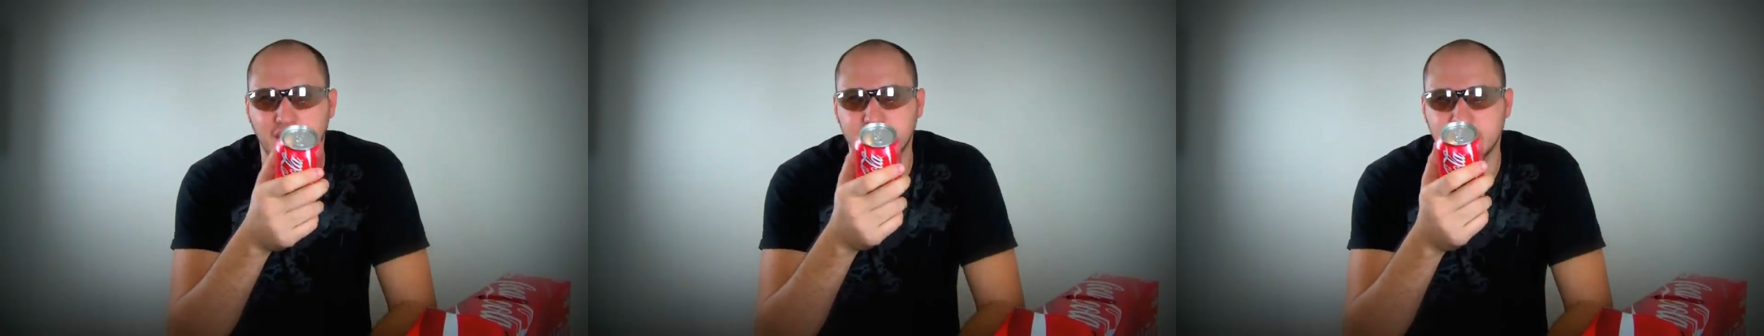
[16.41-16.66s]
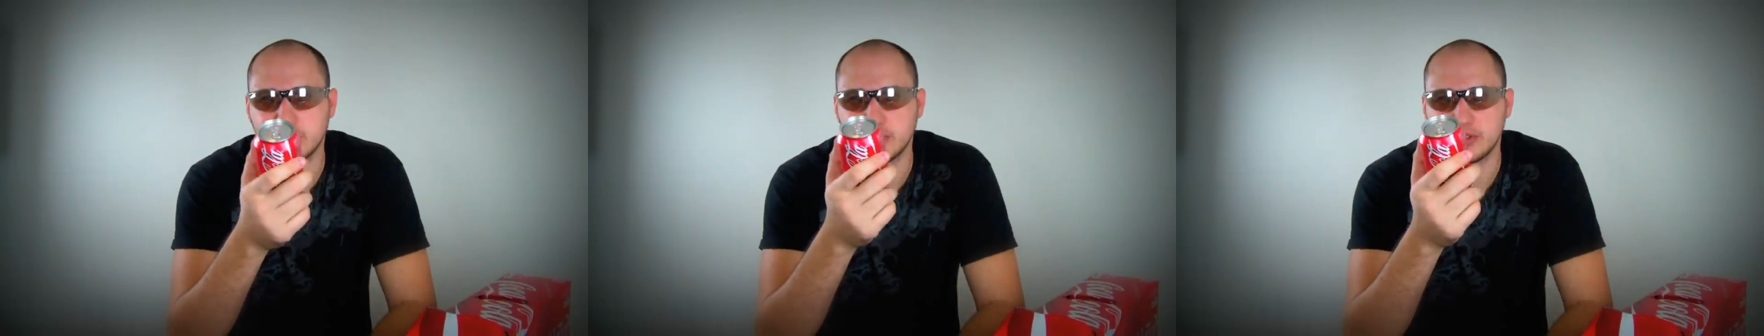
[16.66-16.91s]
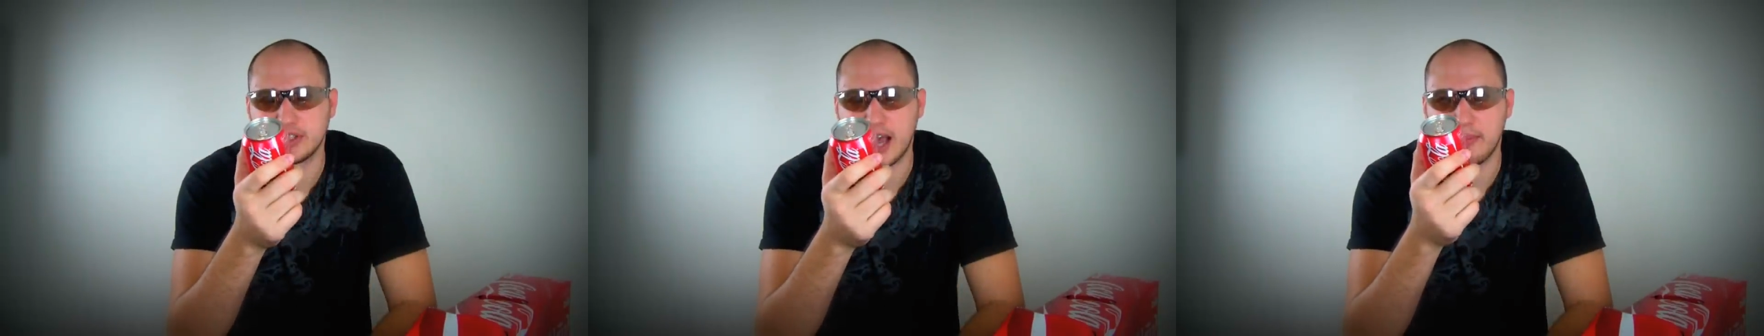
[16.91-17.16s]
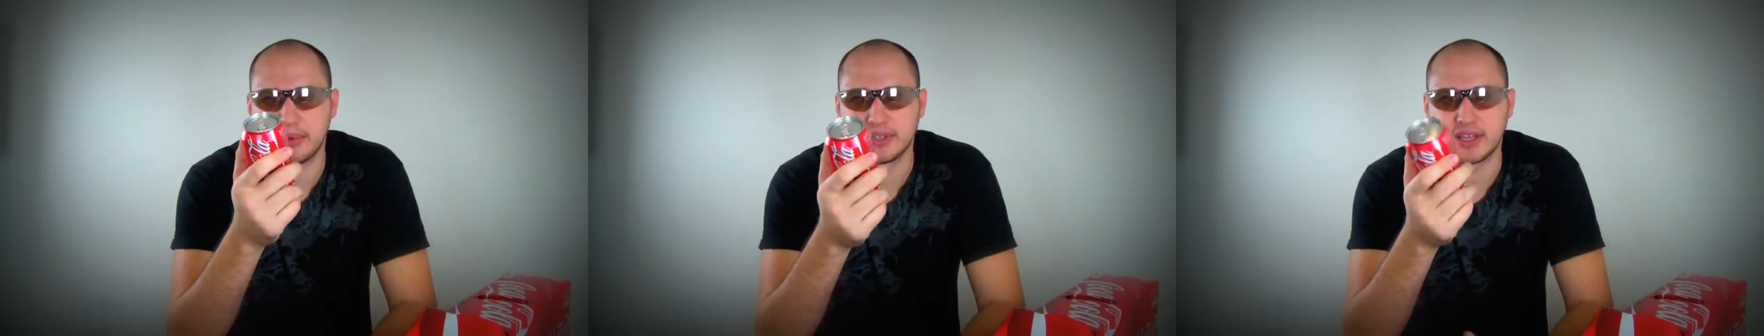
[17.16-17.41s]
after you
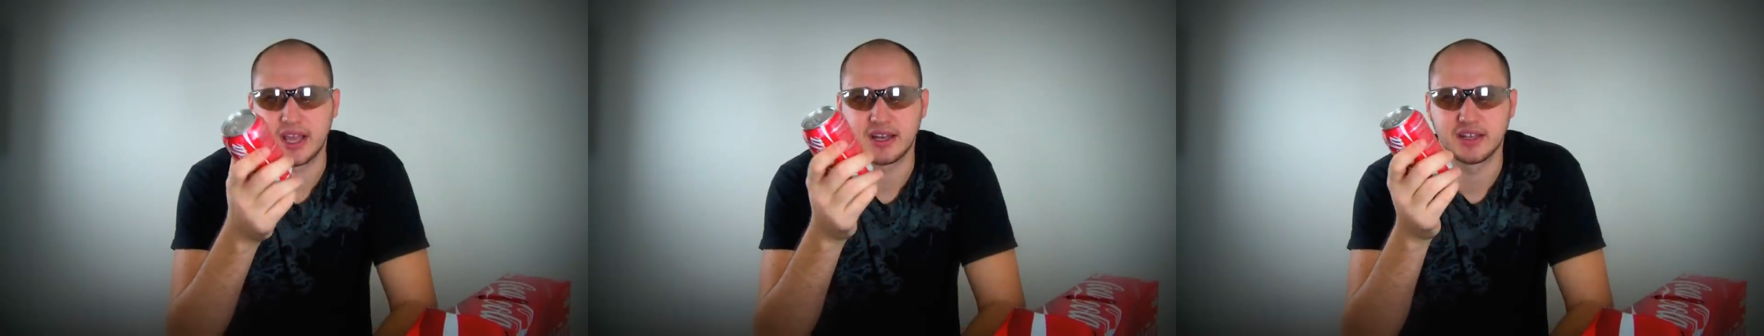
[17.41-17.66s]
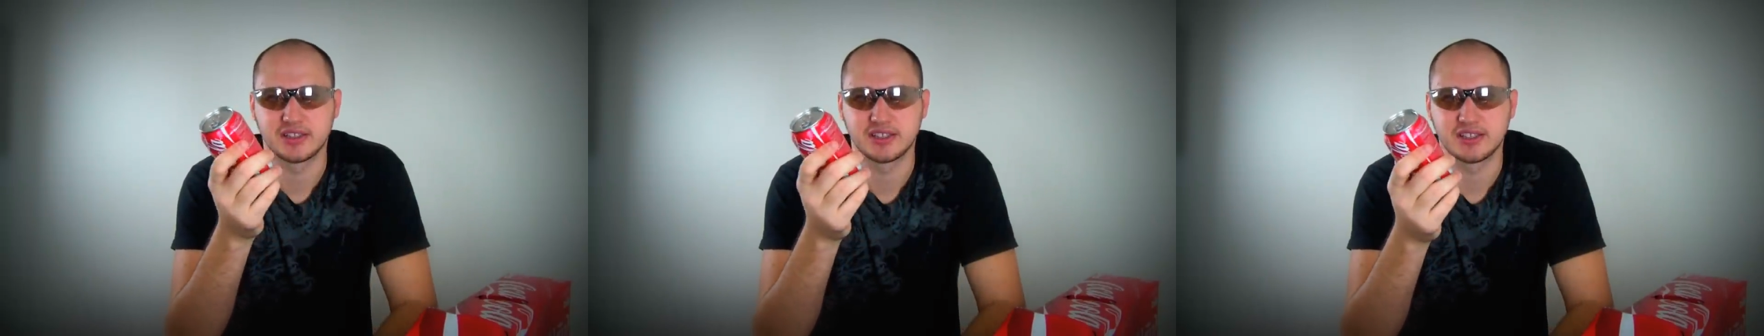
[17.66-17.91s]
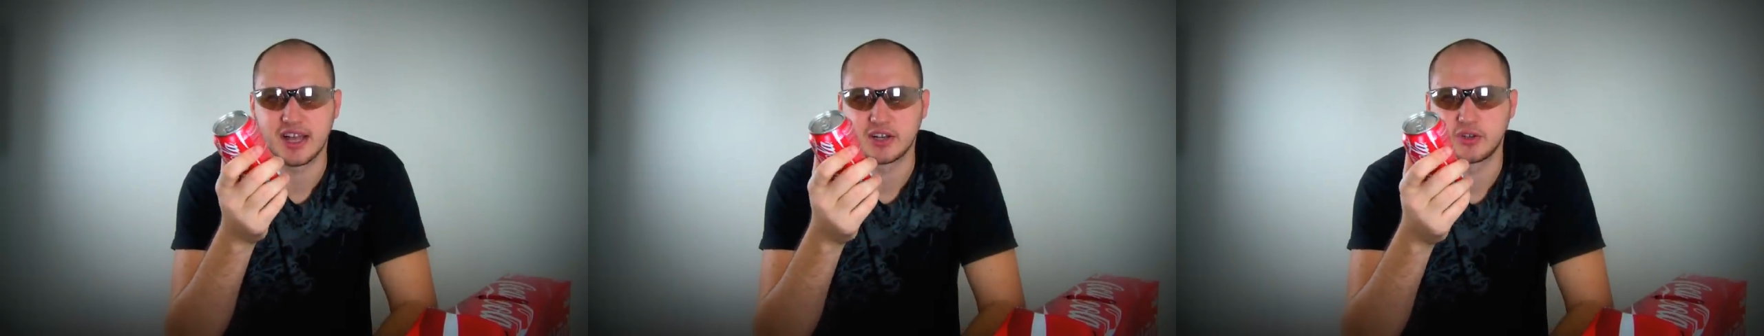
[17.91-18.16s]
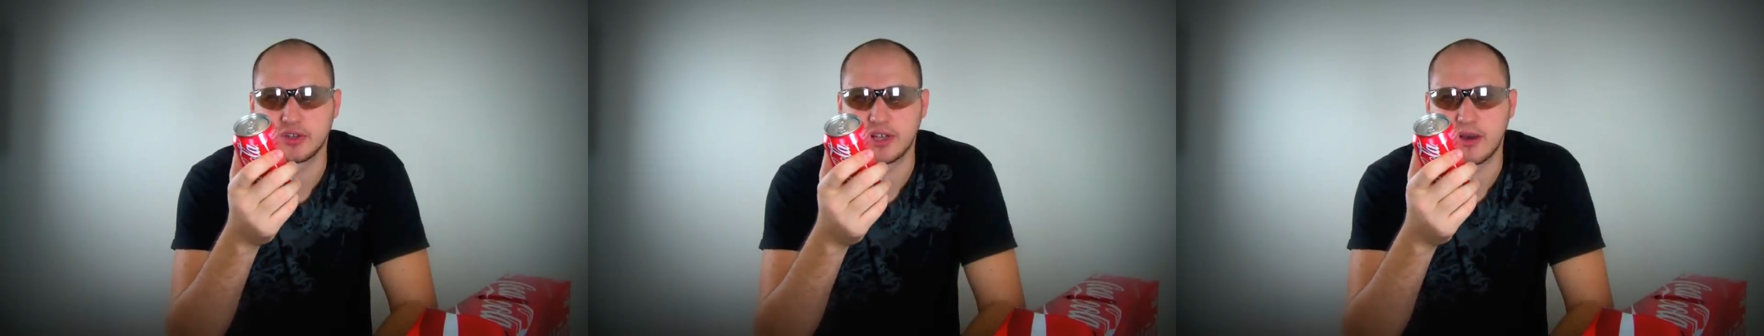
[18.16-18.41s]
tap it and it's
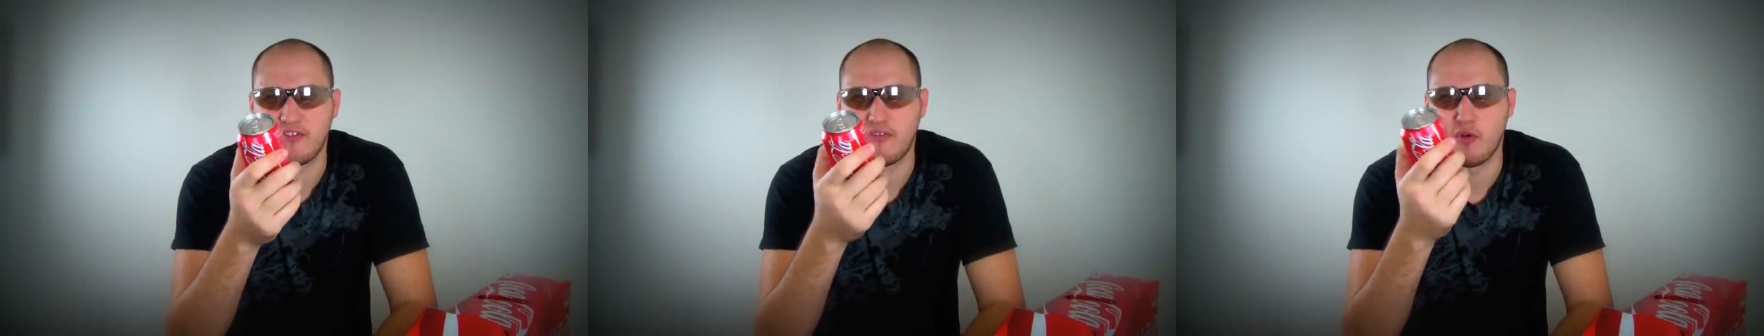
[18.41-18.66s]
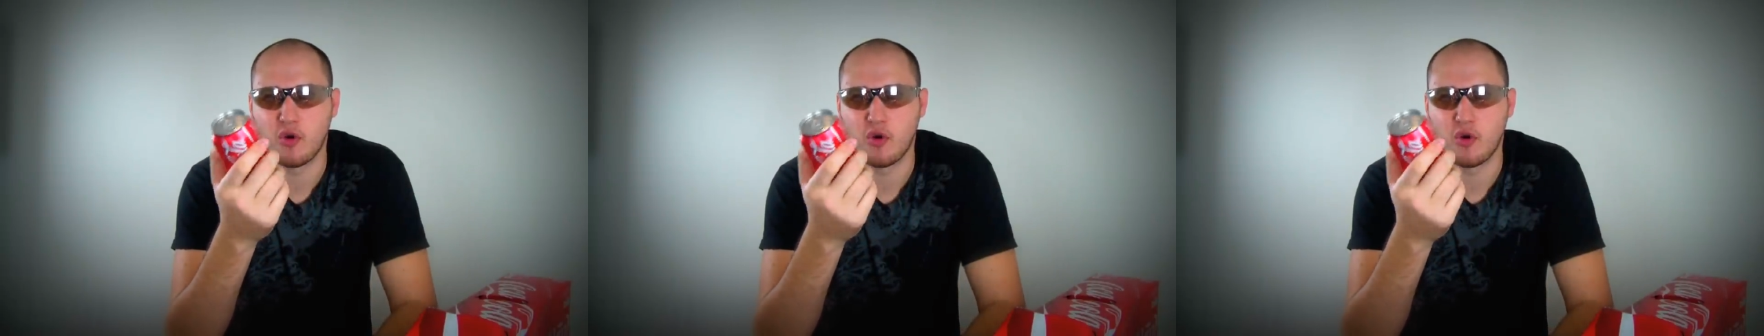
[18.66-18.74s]
not gonna